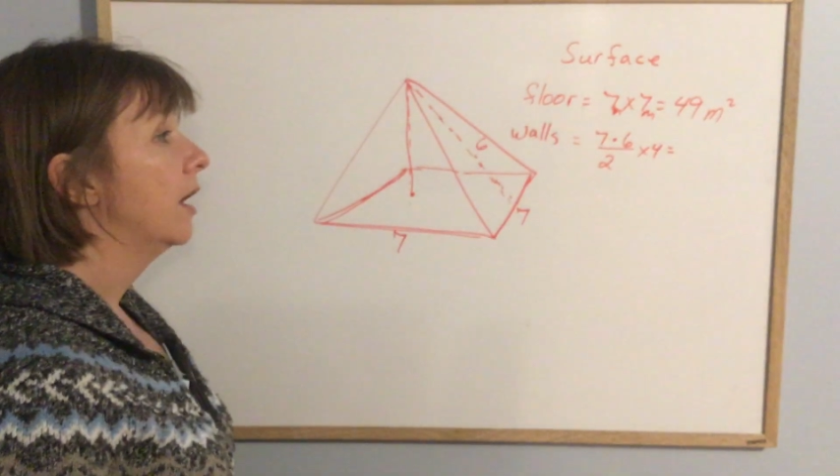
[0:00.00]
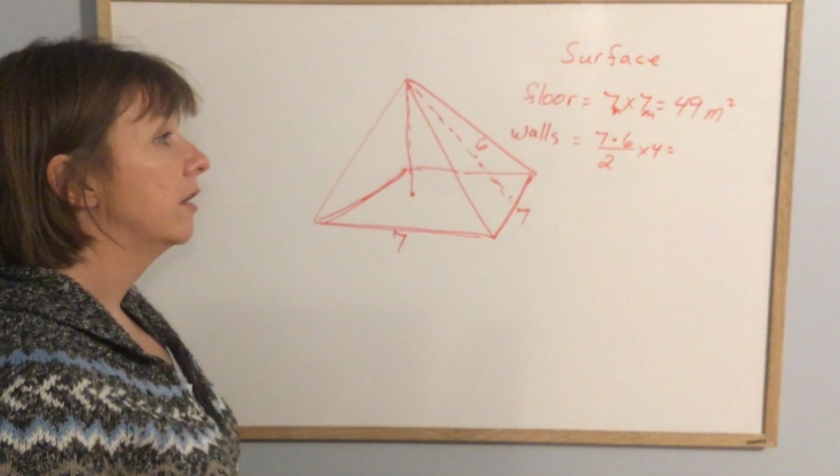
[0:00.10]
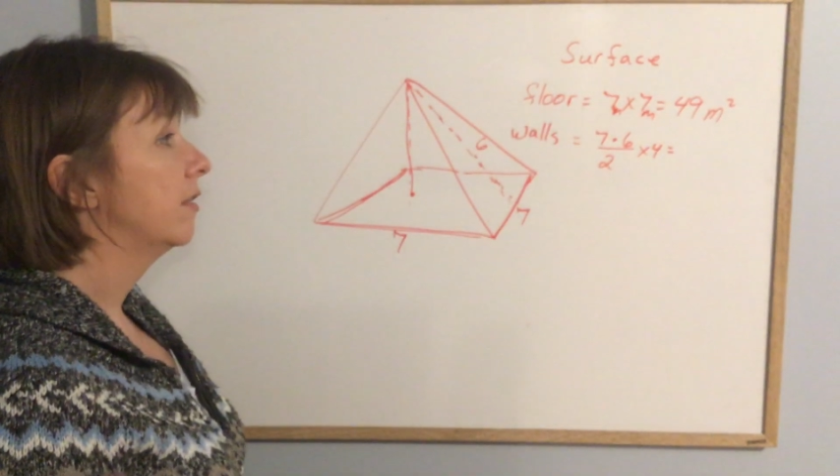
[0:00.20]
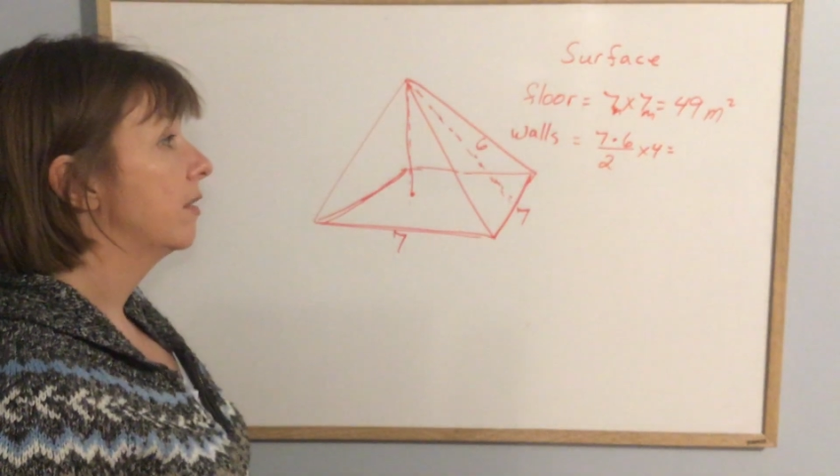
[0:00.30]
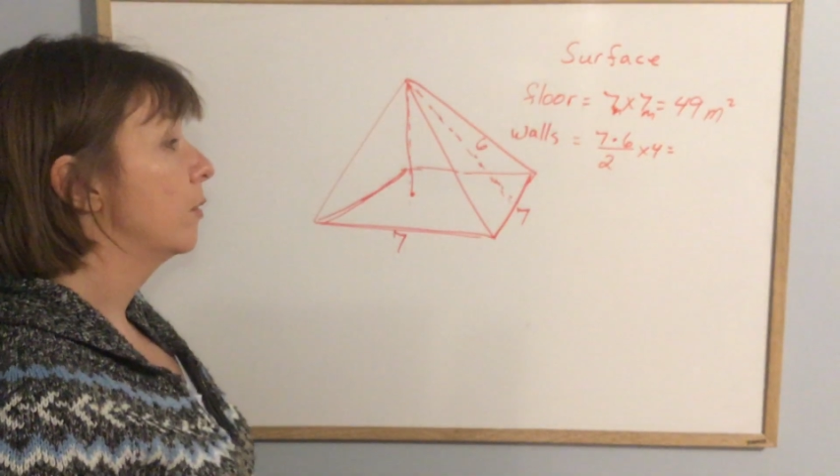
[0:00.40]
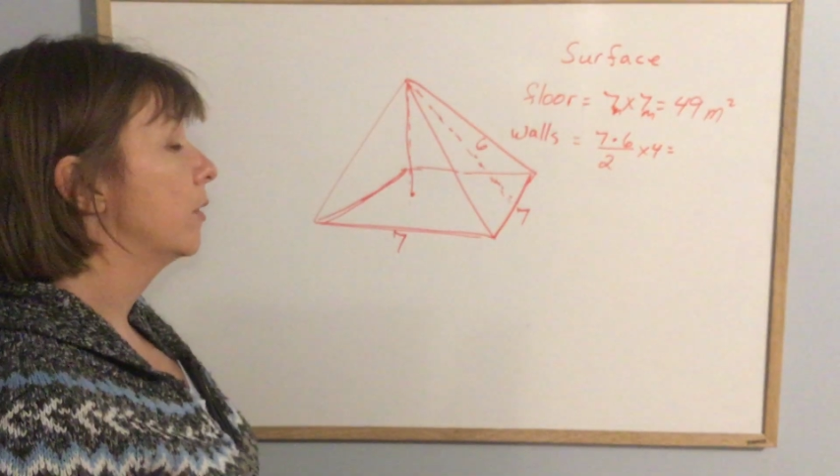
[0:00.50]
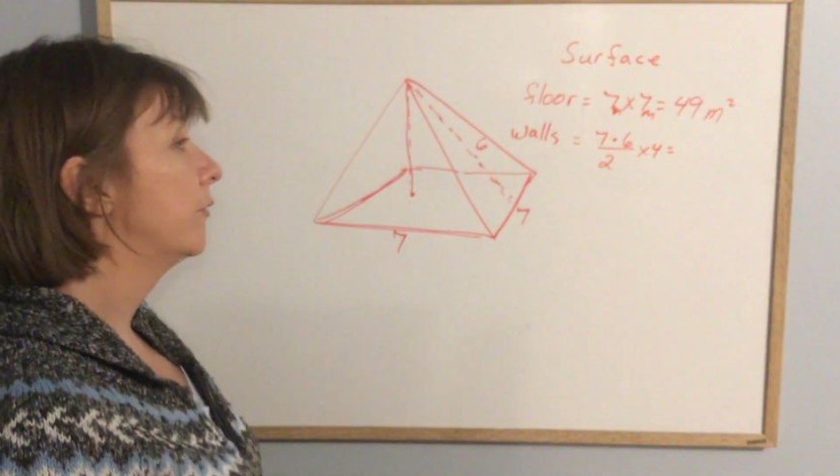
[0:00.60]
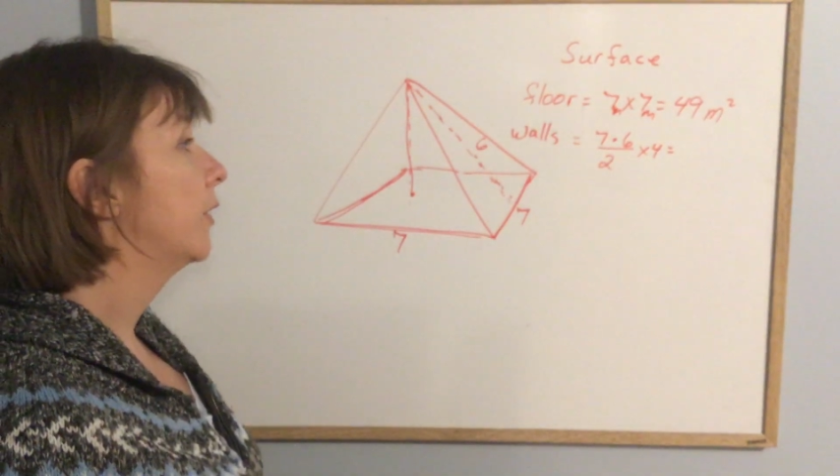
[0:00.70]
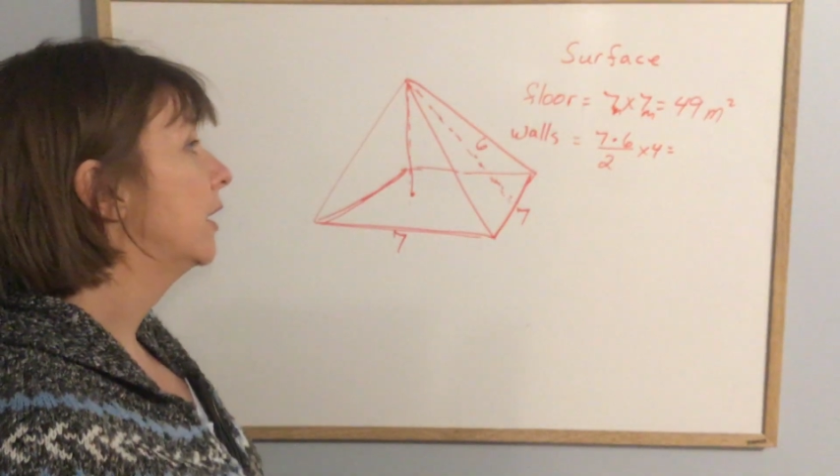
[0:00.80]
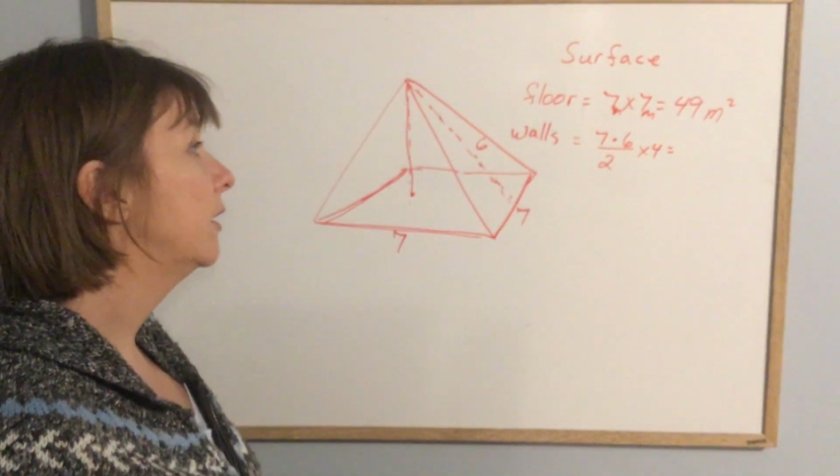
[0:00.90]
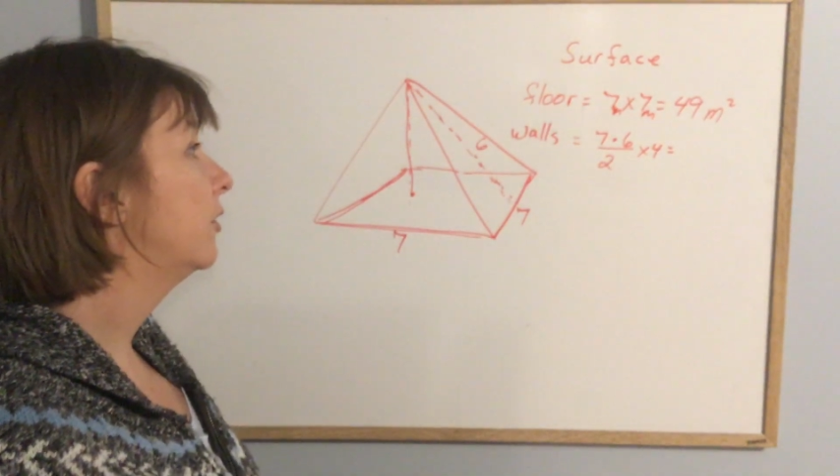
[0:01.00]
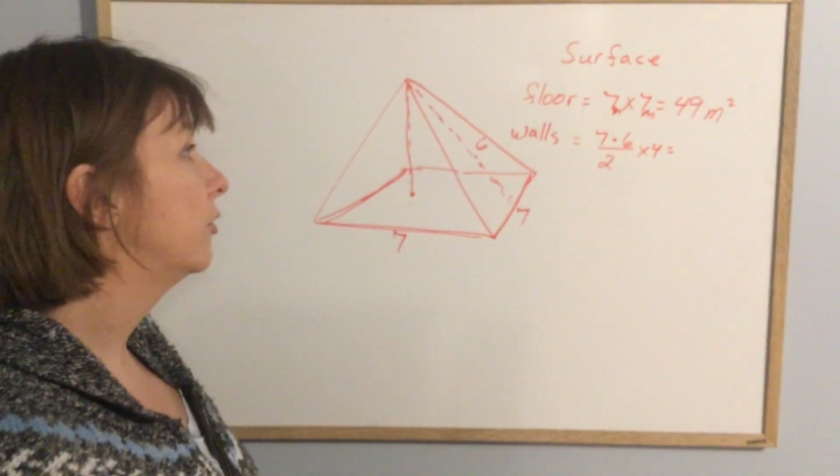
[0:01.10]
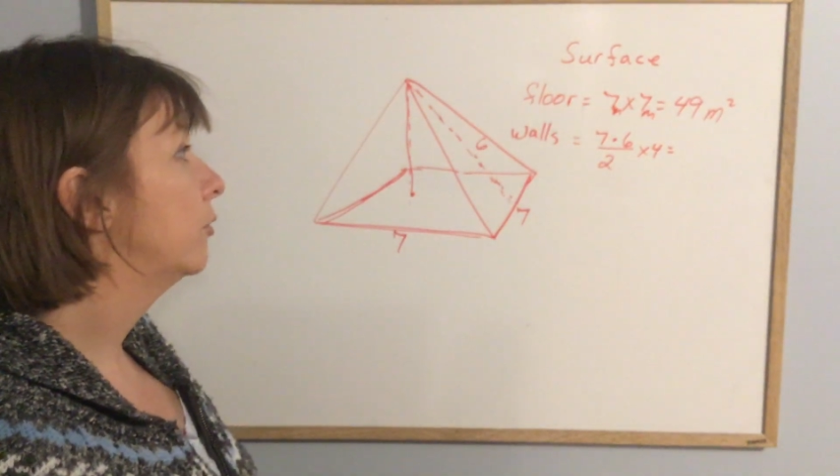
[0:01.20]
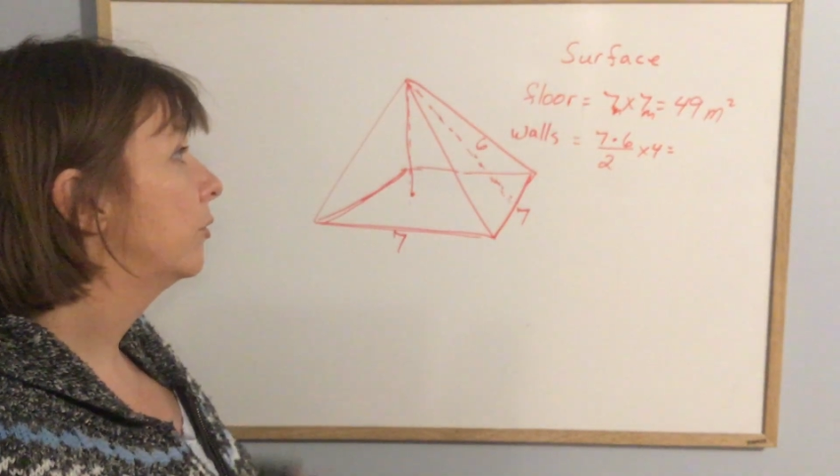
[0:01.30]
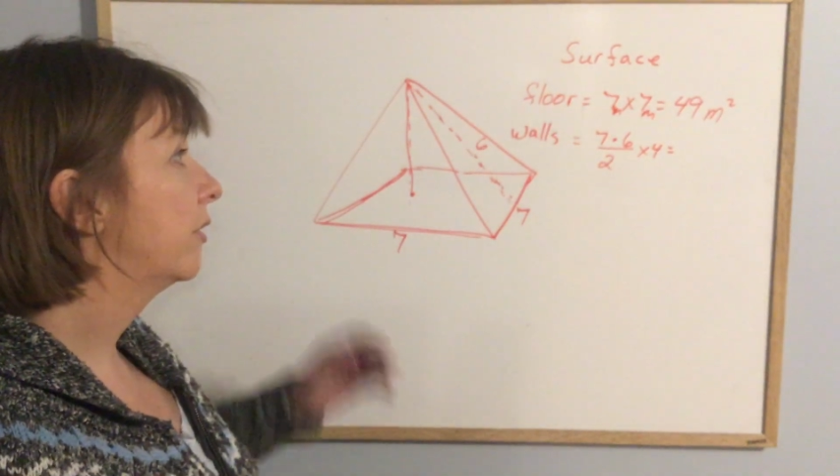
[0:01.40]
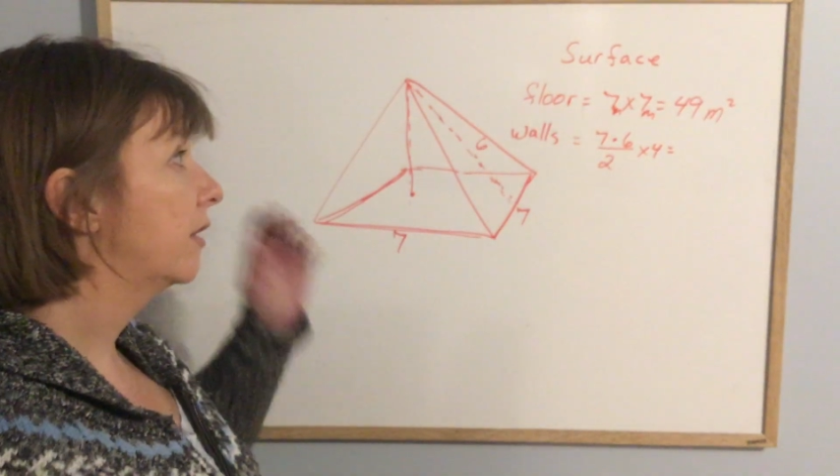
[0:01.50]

And so if I do